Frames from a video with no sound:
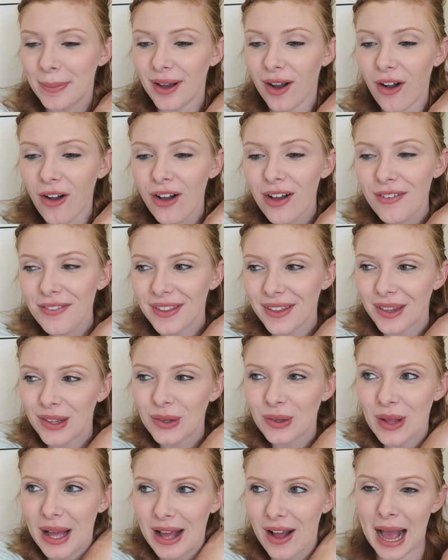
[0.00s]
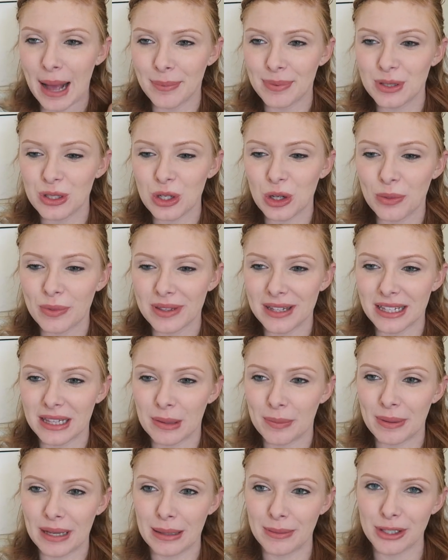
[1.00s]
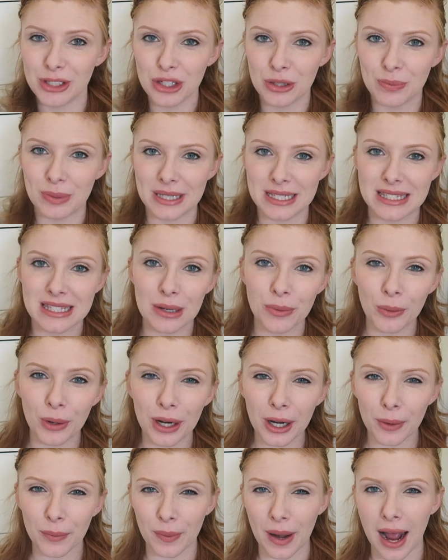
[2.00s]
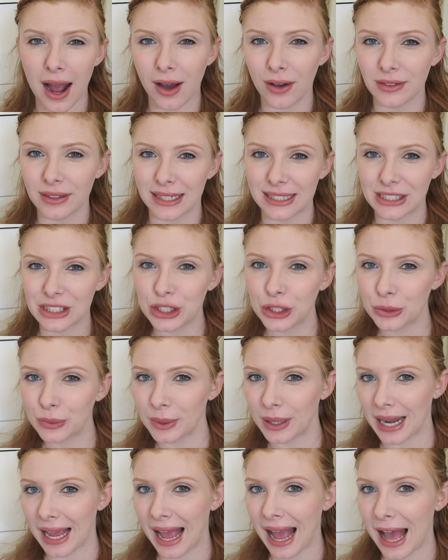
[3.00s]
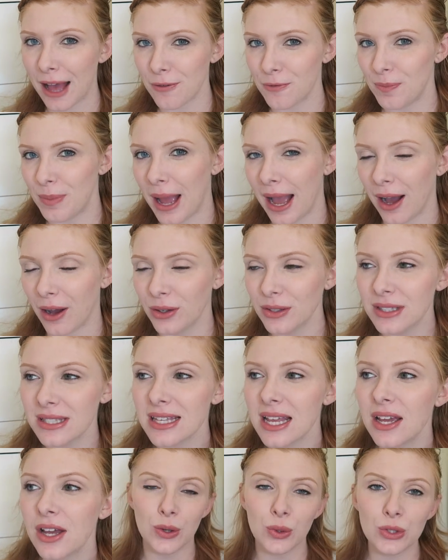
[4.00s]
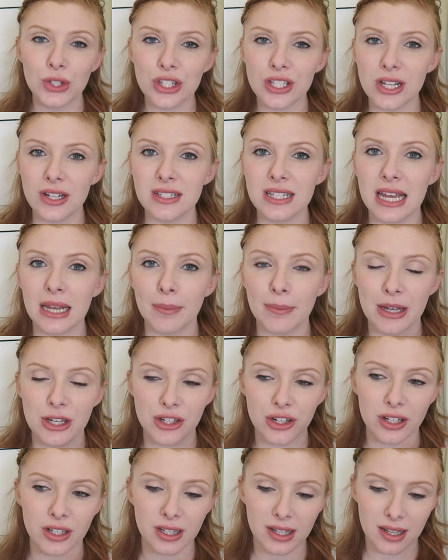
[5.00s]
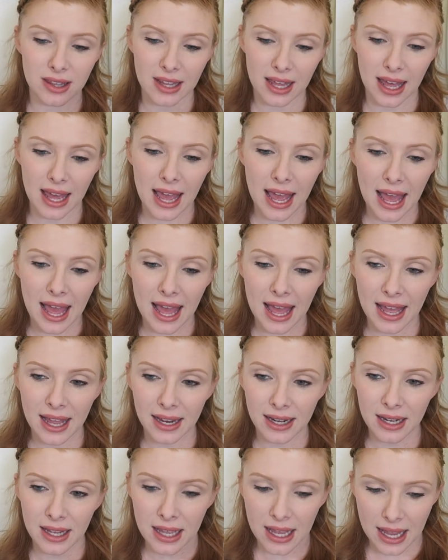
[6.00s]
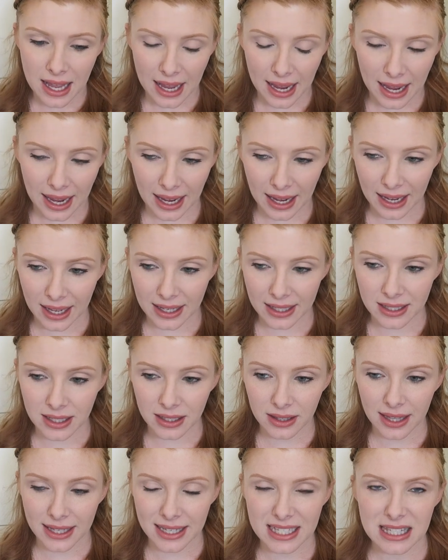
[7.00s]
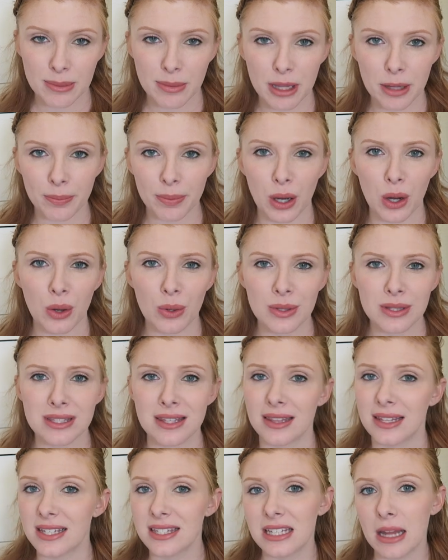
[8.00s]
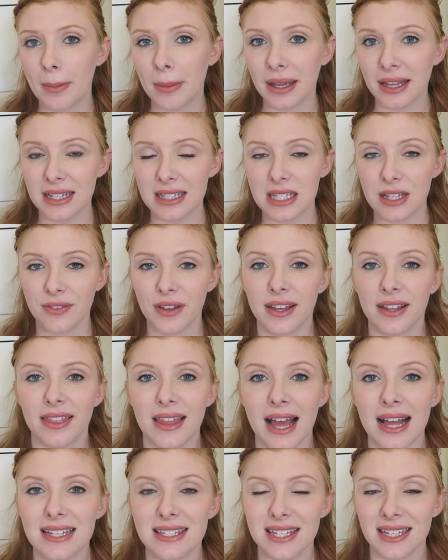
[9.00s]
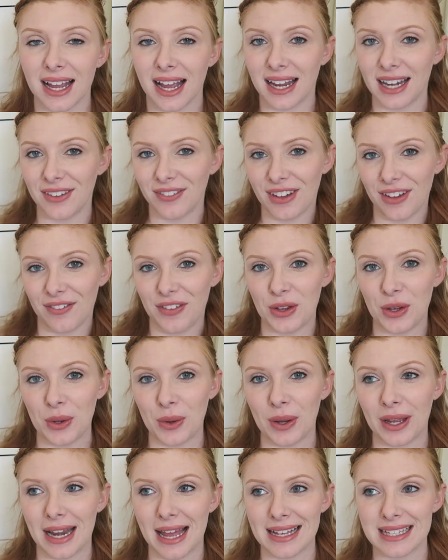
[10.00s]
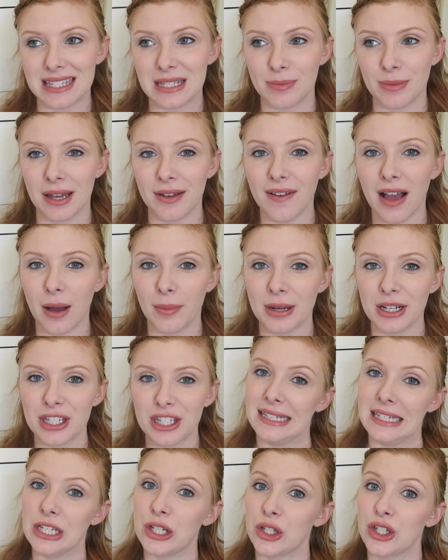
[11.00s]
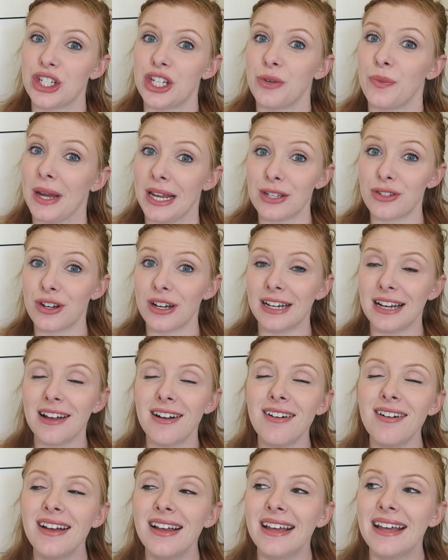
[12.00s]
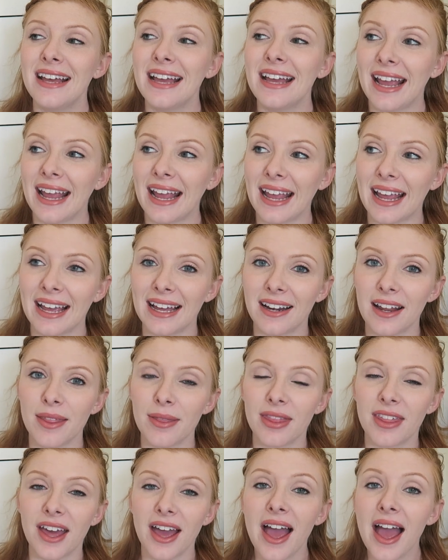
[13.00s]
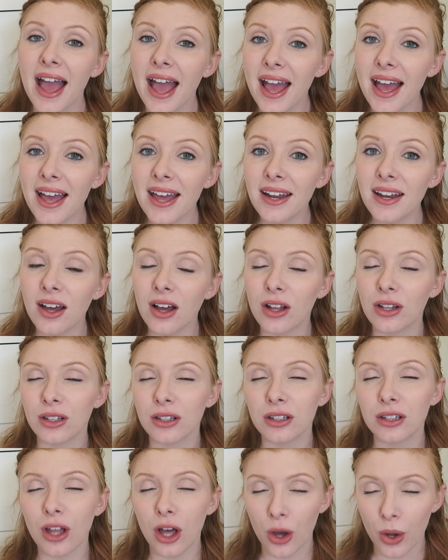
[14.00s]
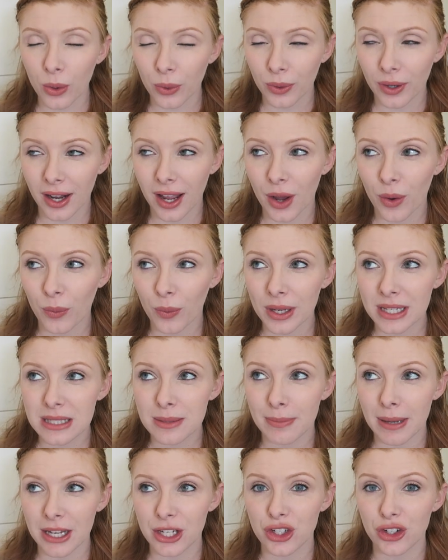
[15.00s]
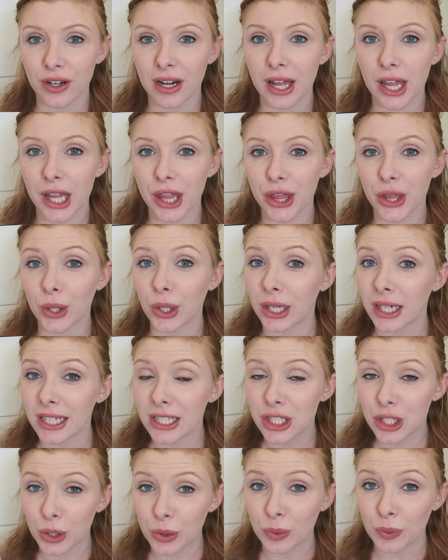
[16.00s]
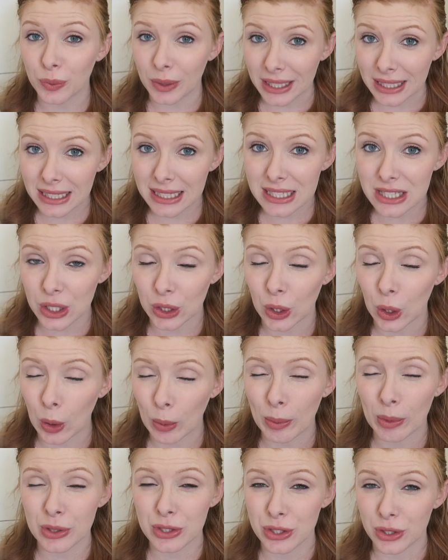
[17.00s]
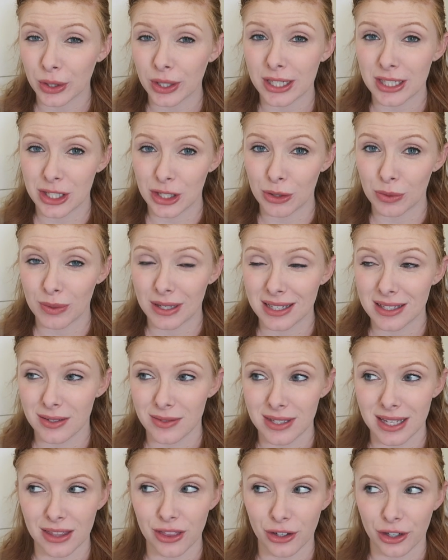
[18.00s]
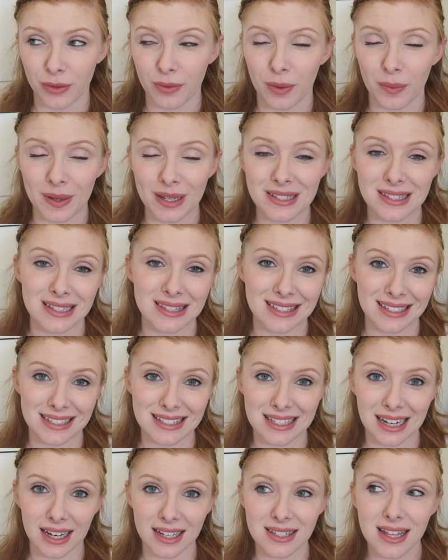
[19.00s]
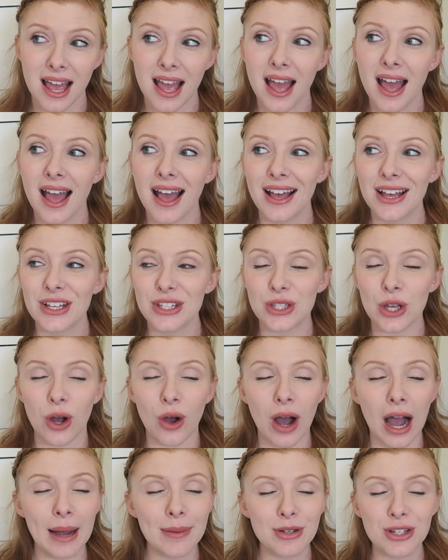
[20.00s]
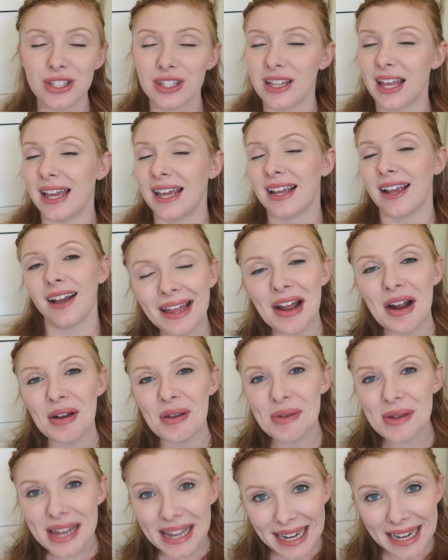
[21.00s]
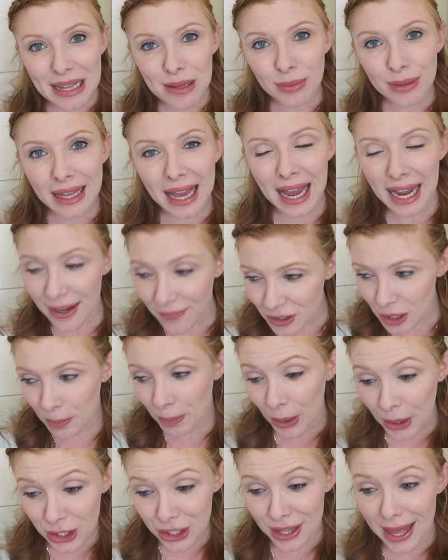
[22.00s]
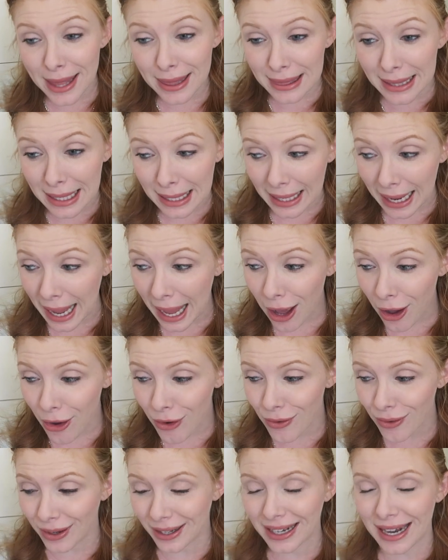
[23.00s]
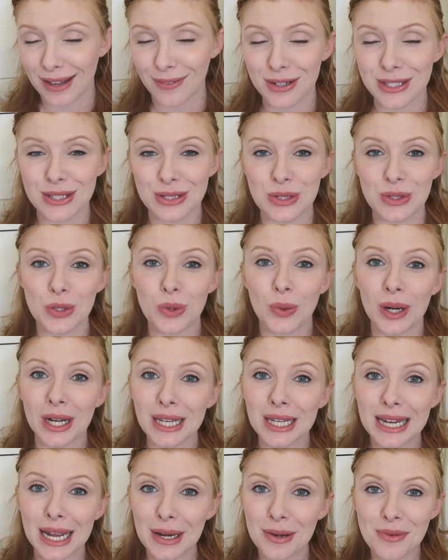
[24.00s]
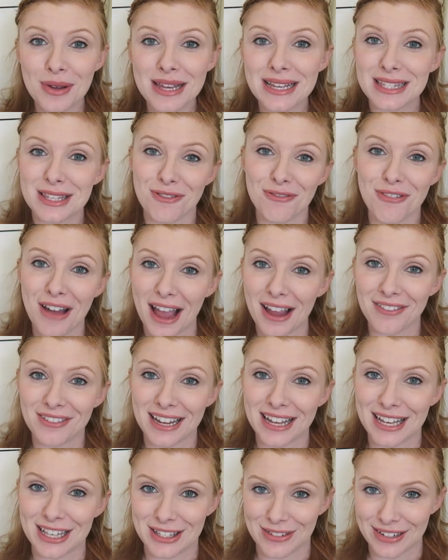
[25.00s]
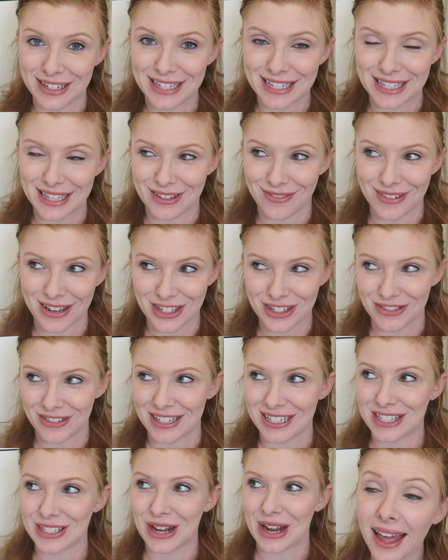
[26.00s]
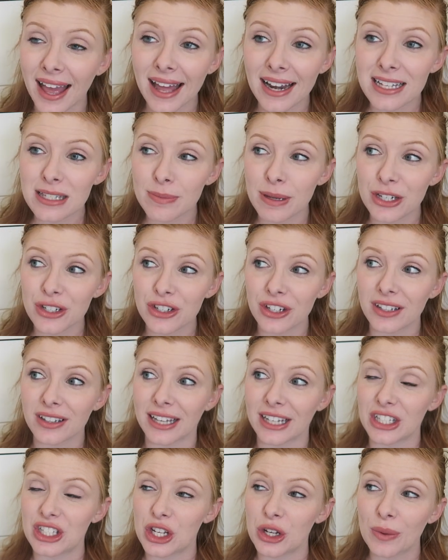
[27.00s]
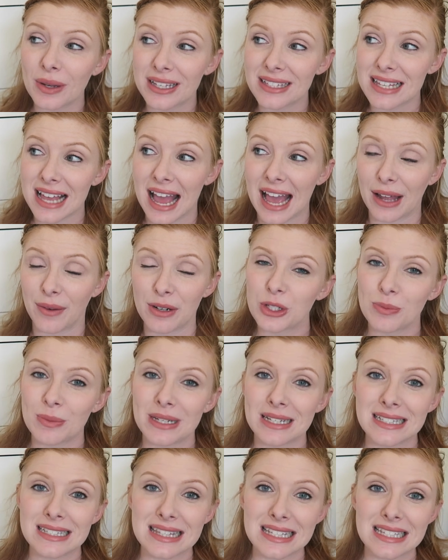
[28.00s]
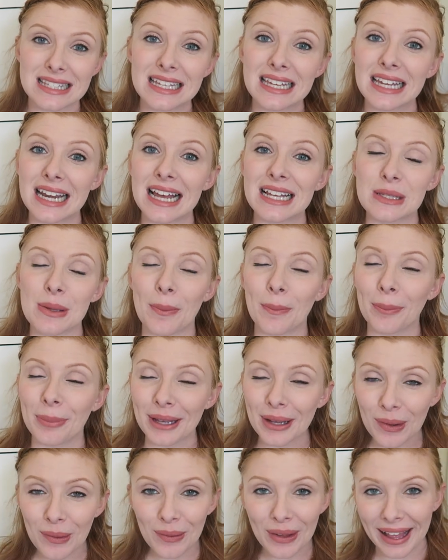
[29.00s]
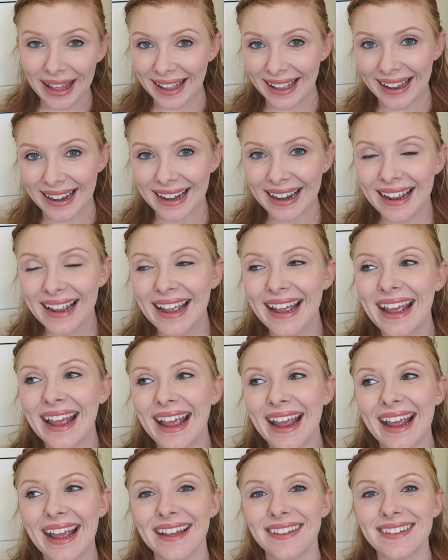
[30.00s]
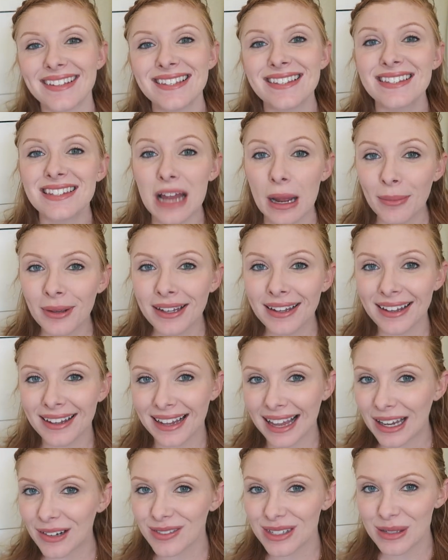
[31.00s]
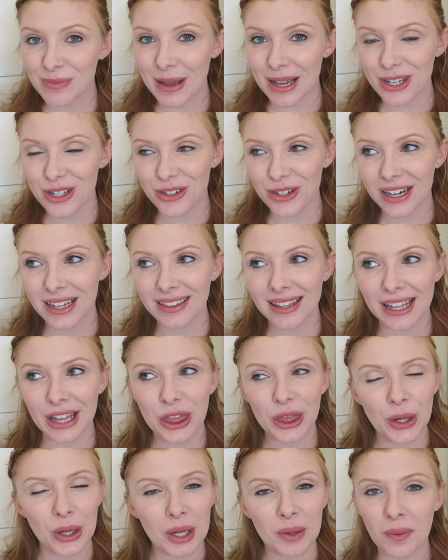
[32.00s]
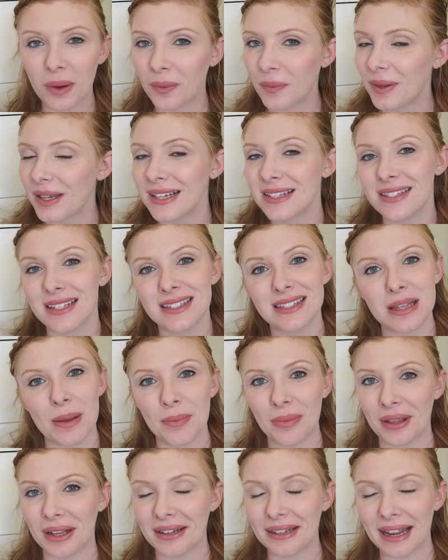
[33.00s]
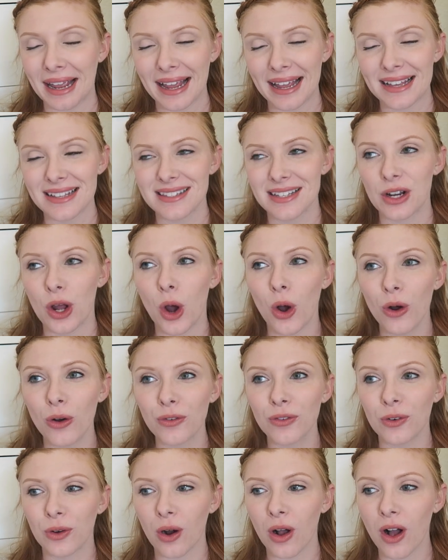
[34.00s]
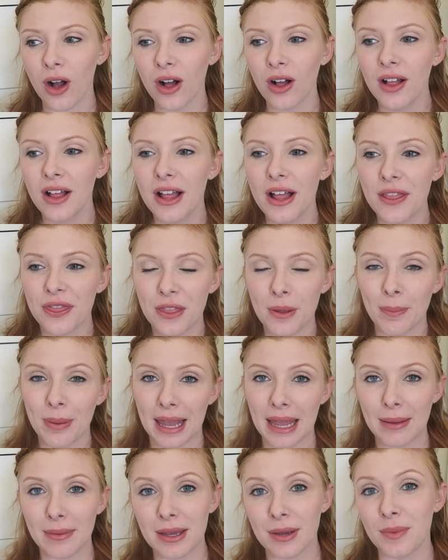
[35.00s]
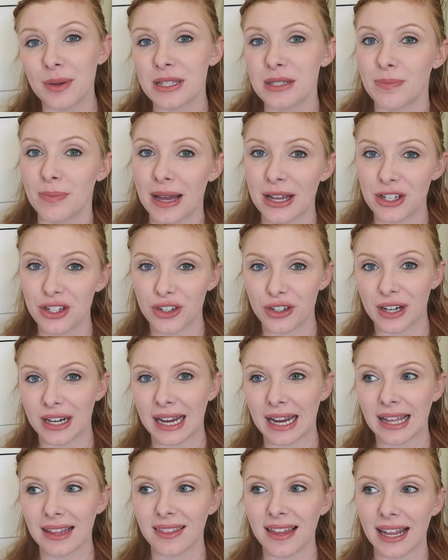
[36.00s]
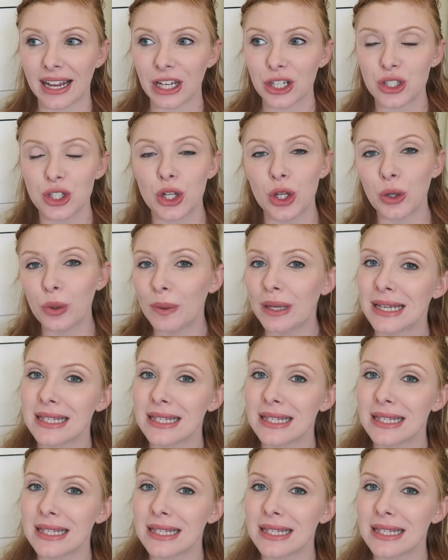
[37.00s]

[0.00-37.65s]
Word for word: but all of the little apps told me that the baby should be somewhere around like two and a half pounds. The ultrasound tech measured the head and like some of the bones and the stomach and stuff like that to kind of give you an estimate of how much he or she weighs right now. And the head alone was measuring thirty-two weeks, or almost thirty-two weeks. It was like thirty-one weeks and six days. So I'm just like, are you kidding me? I have to push that thing out. And I was twenty-nine weeks and five days when he did the measurement. So the head is measuring like two weeks ahead, which means this kid has a big old head. And the stomach again was measuring like thirty-one weeks and something days. And overall, the baby was measuring like two